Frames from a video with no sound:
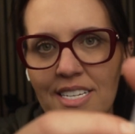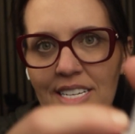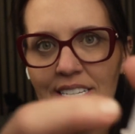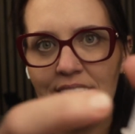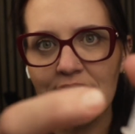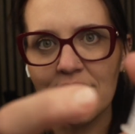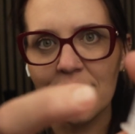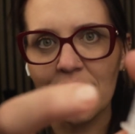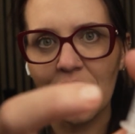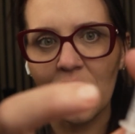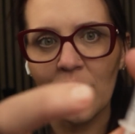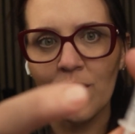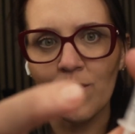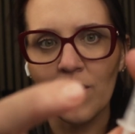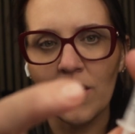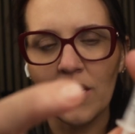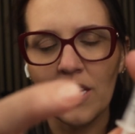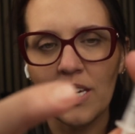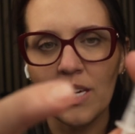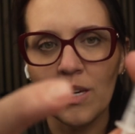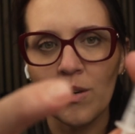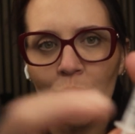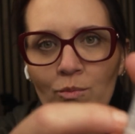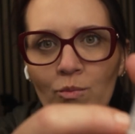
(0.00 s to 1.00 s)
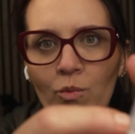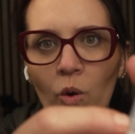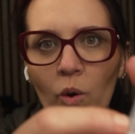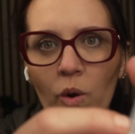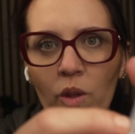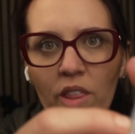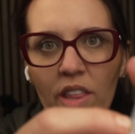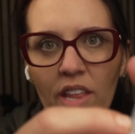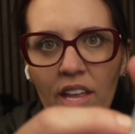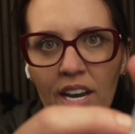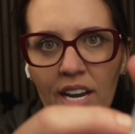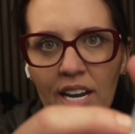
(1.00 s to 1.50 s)
is going to be
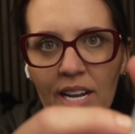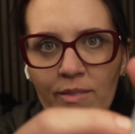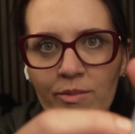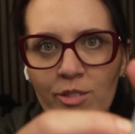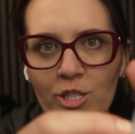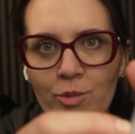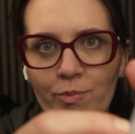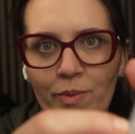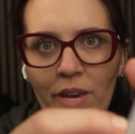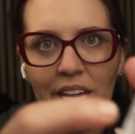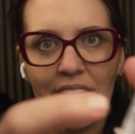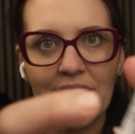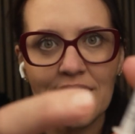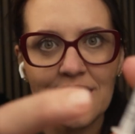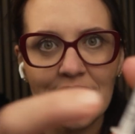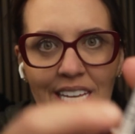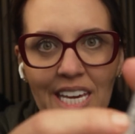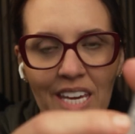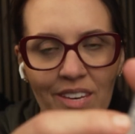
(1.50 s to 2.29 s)
more than enough space,